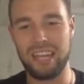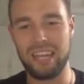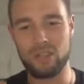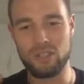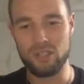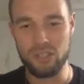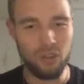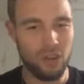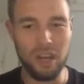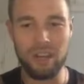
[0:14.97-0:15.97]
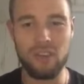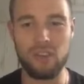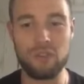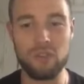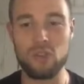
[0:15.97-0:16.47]
and I was just all kind of
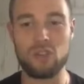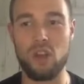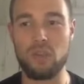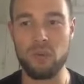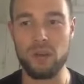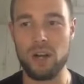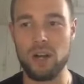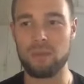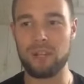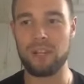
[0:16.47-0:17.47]
confused and overwhelmed,